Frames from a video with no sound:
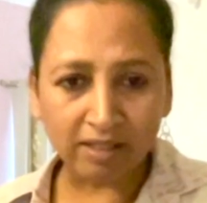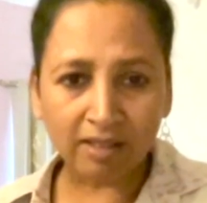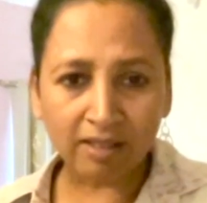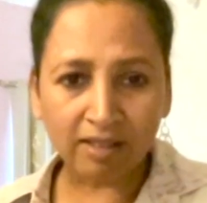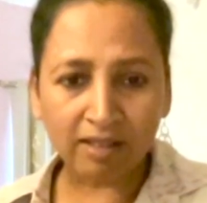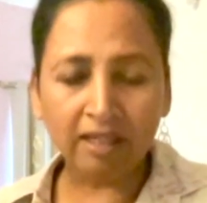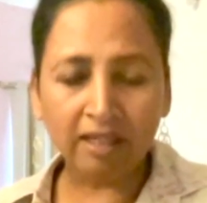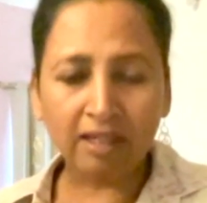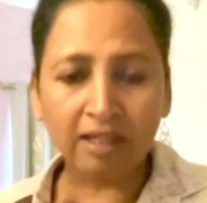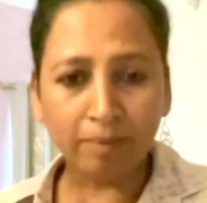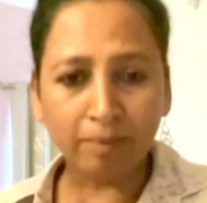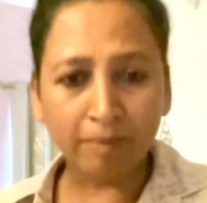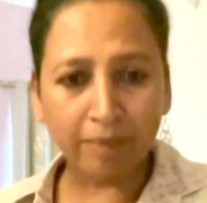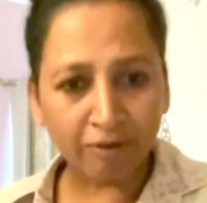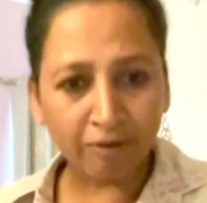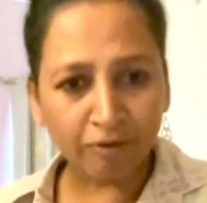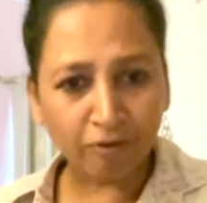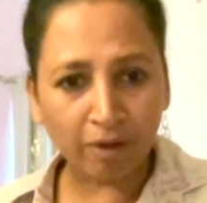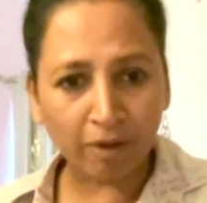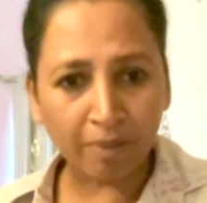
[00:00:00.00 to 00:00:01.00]
city in a
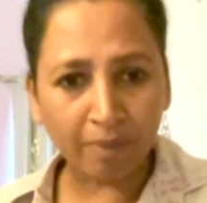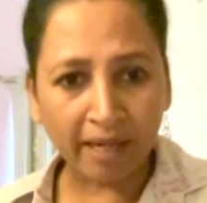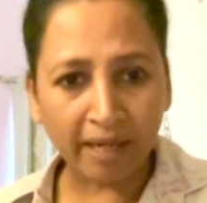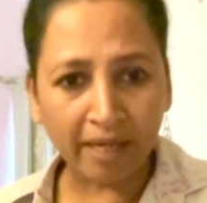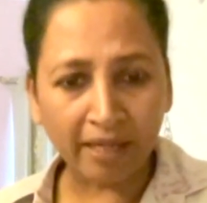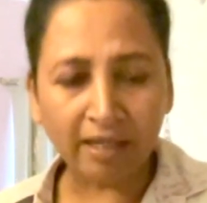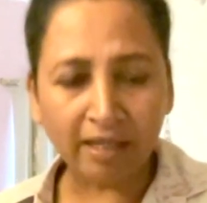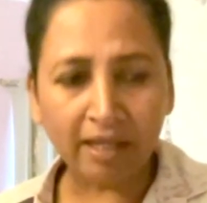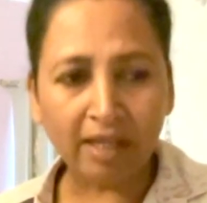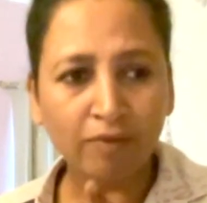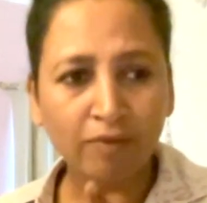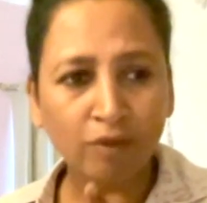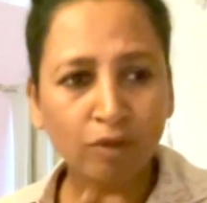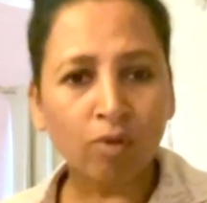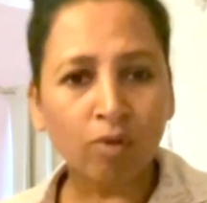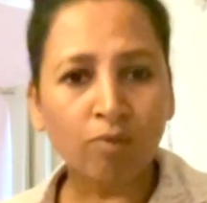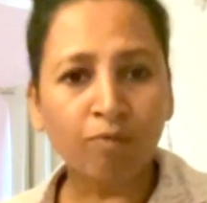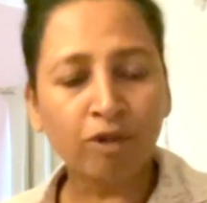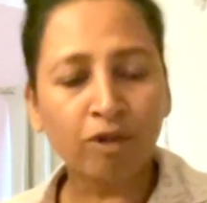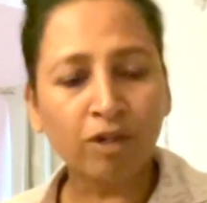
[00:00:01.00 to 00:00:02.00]
big format, and we
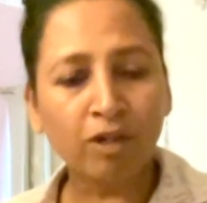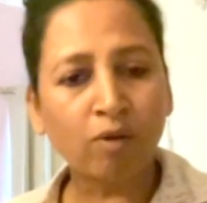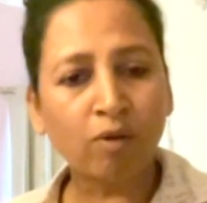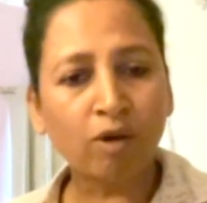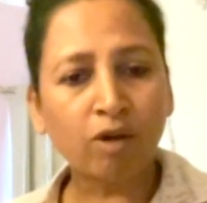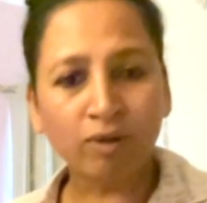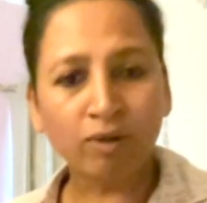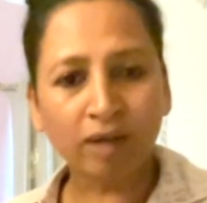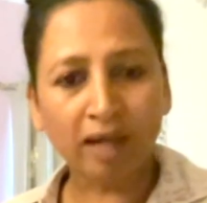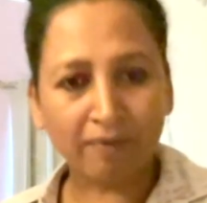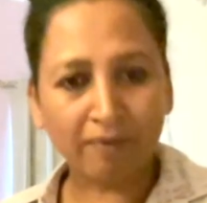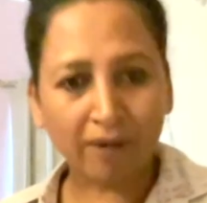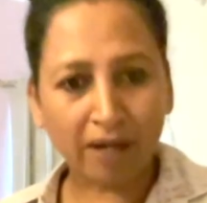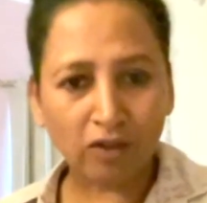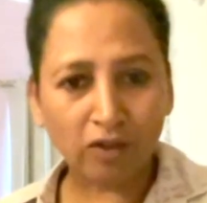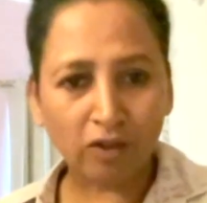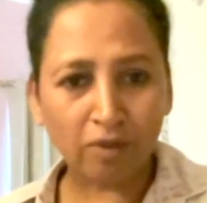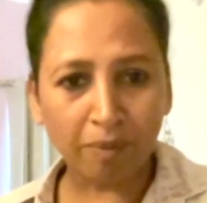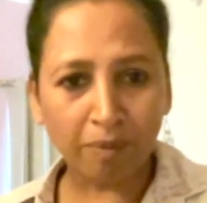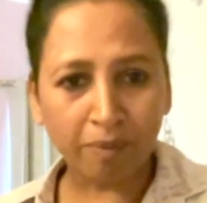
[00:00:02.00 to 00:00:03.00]
hopefully want to have
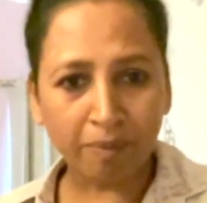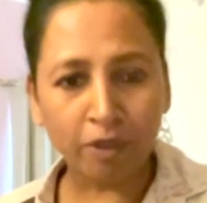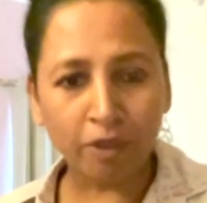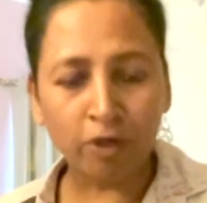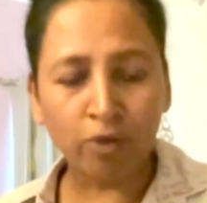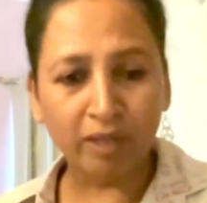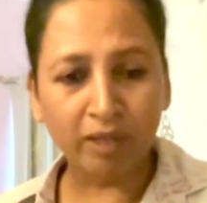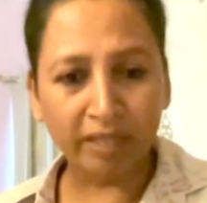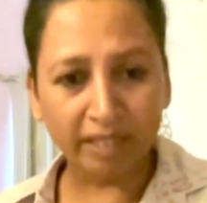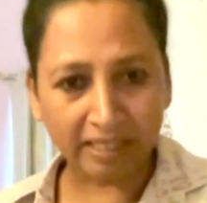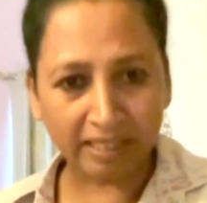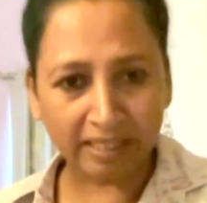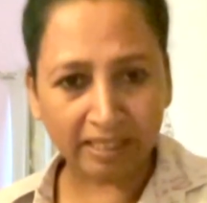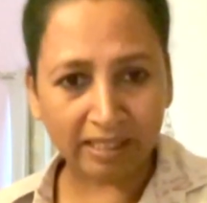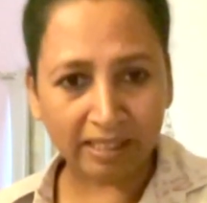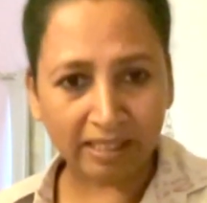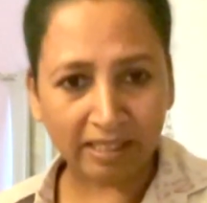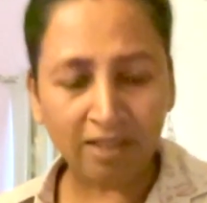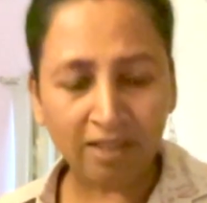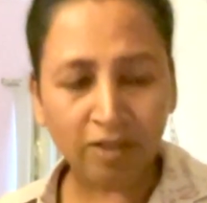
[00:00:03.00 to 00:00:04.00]
other people do in their
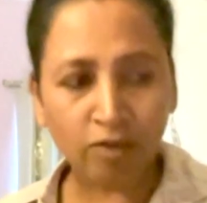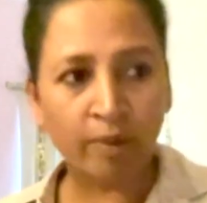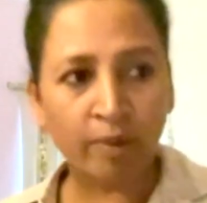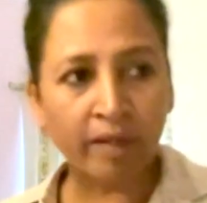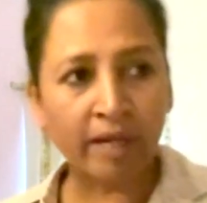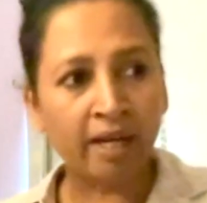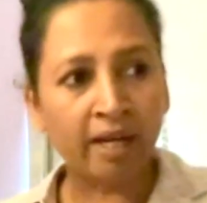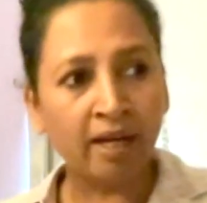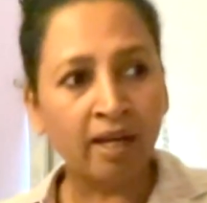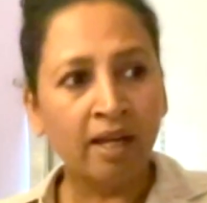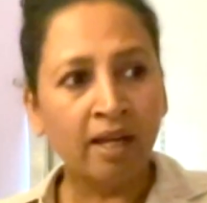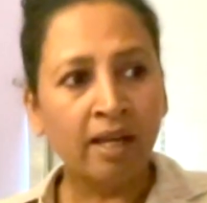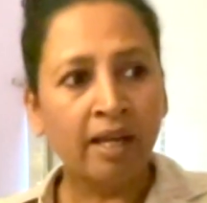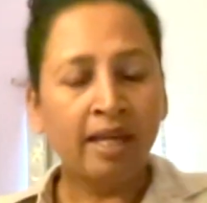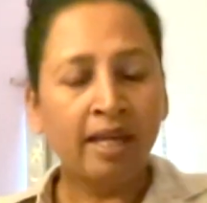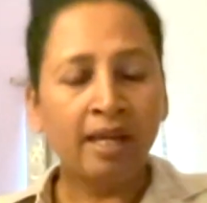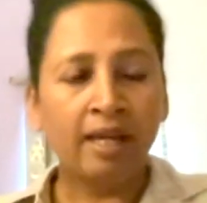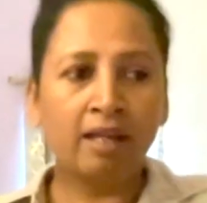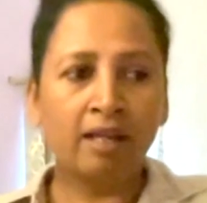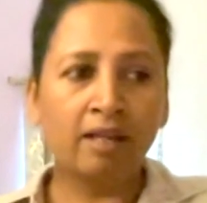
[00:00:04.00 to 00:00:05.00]
cities, where
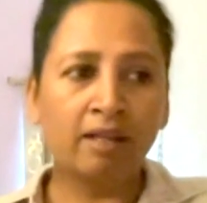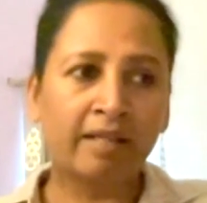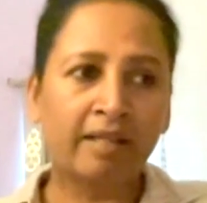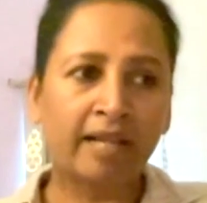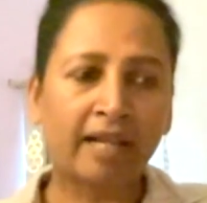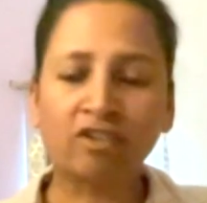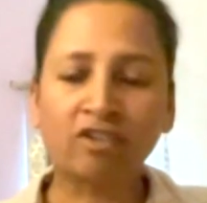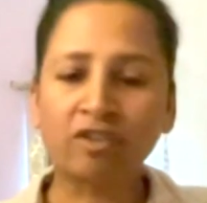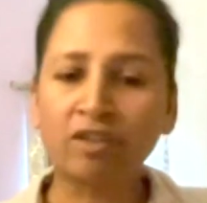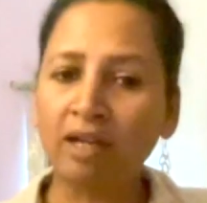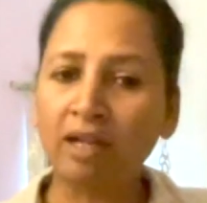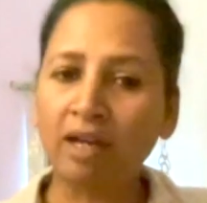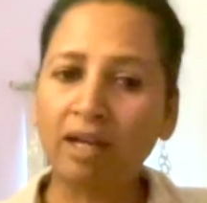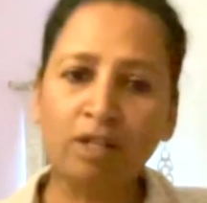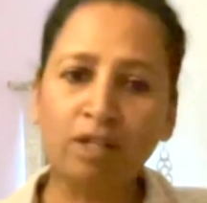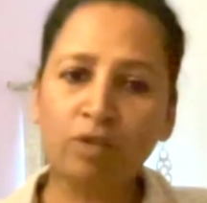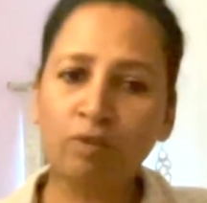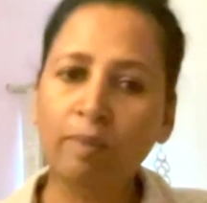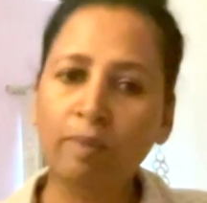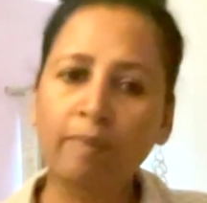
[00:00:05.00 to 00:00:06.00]
natural
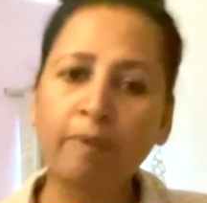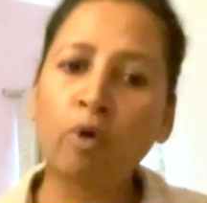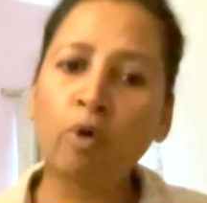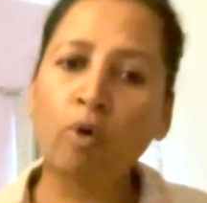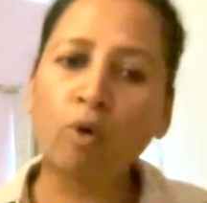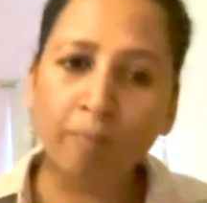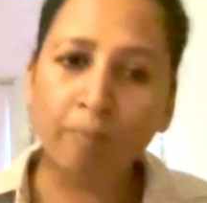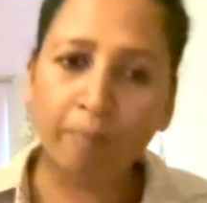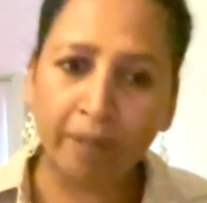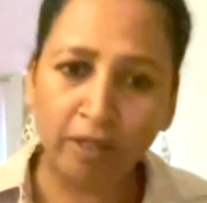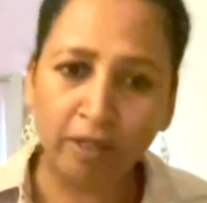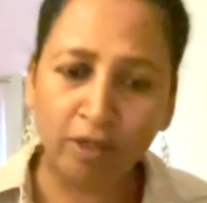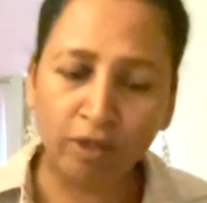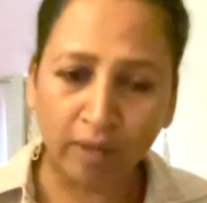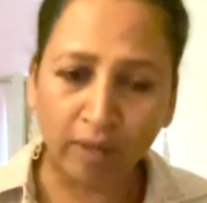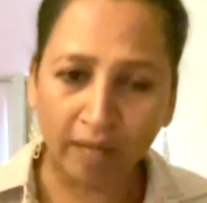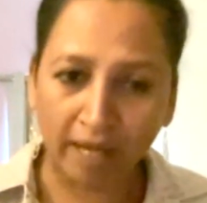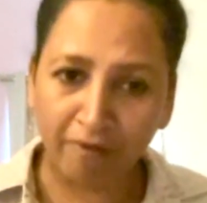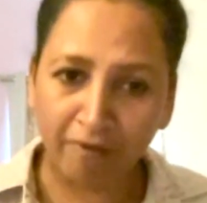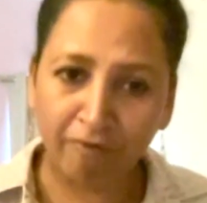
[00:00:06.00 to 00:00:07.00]
colors will be open
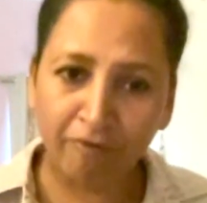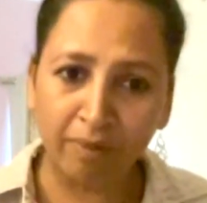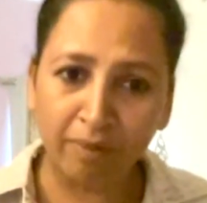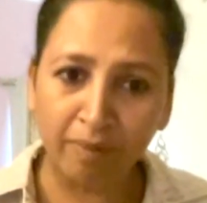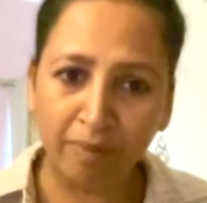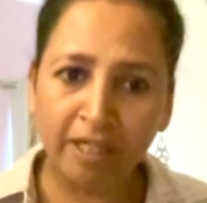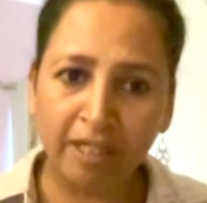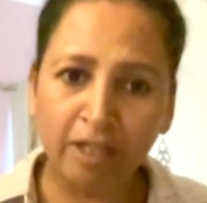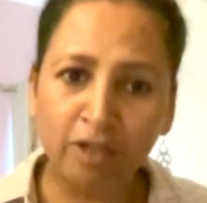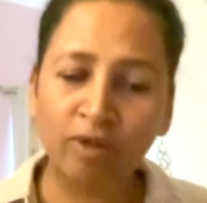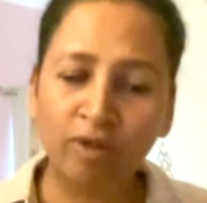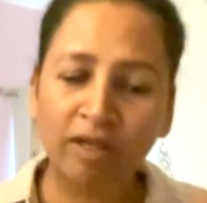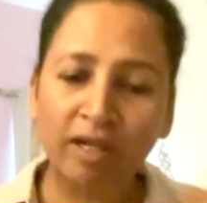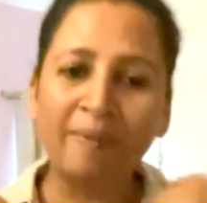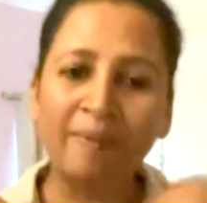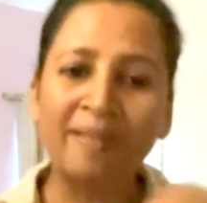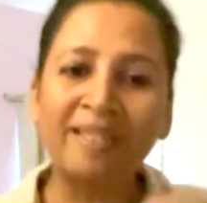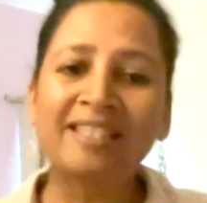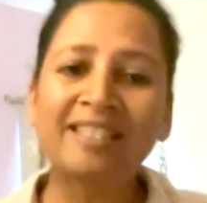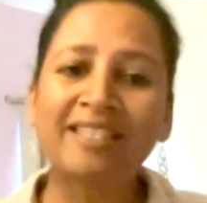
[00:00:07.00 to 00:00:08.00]
to everybody to
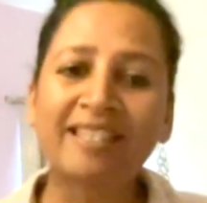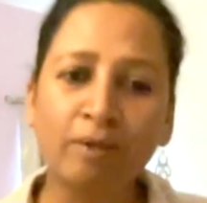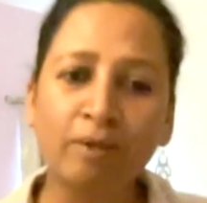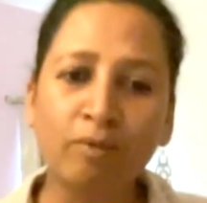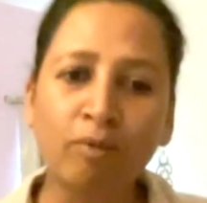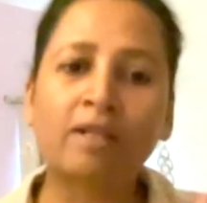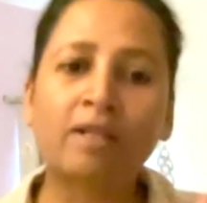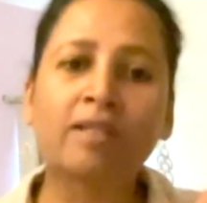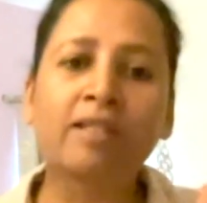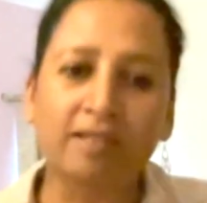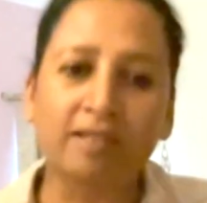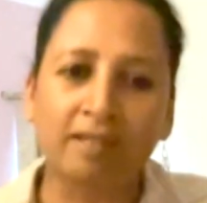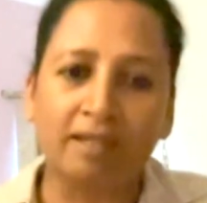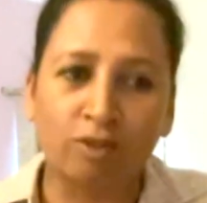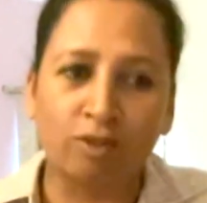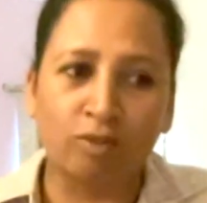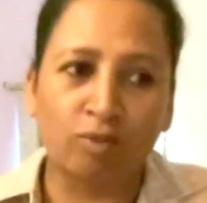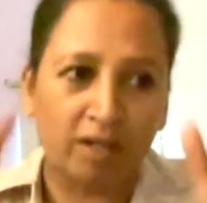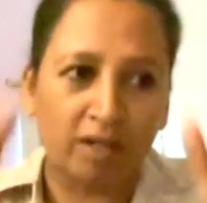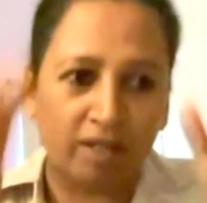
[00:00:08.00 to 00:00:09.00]
come and see what this
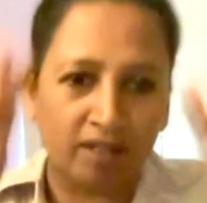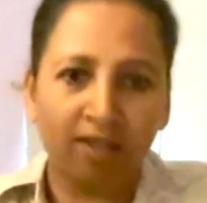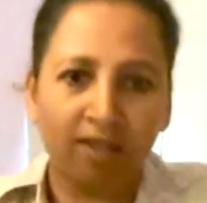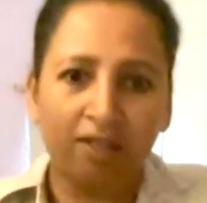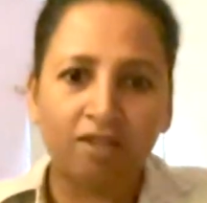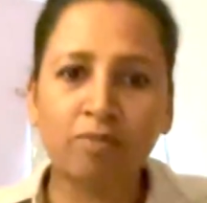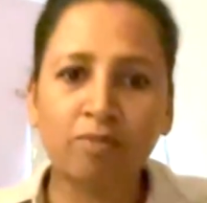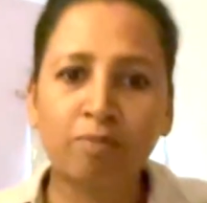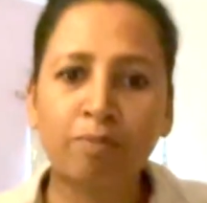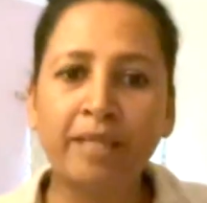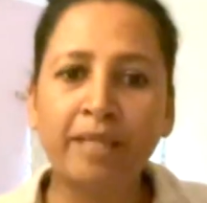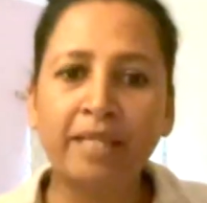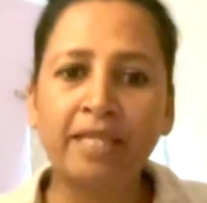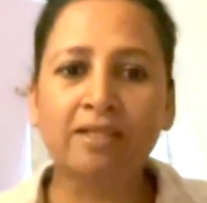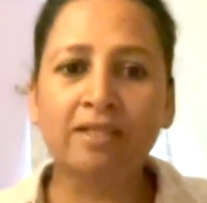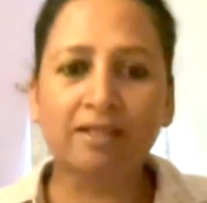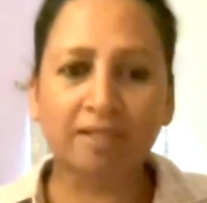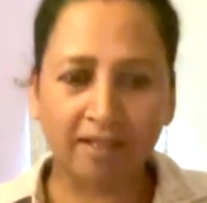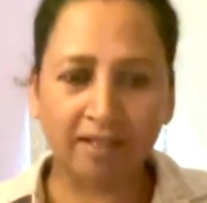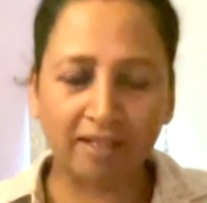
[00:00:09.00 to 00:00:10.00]
is. What is this
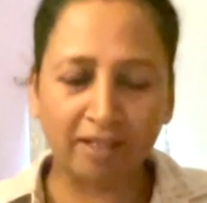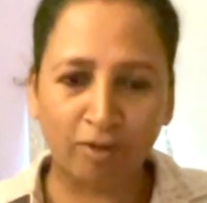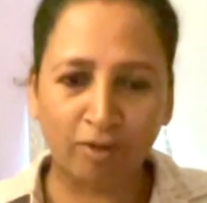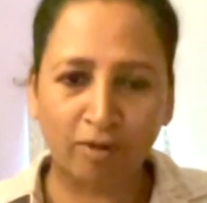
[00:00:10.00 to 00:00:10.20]
beast?